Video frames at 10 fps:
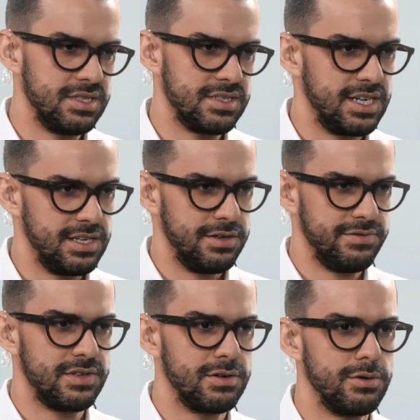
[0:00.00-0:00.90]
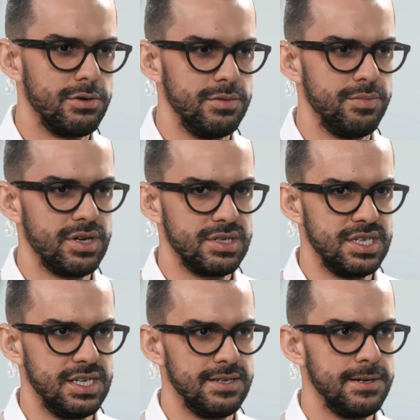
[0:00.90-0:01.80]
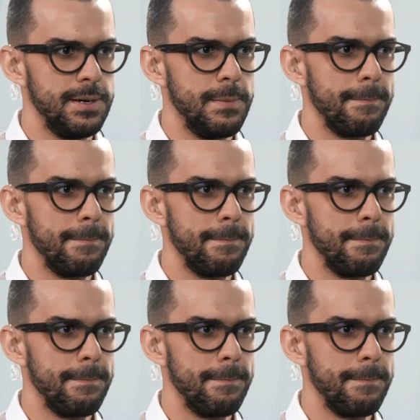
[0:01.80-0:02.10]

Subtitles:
design of the Concordium blockchain,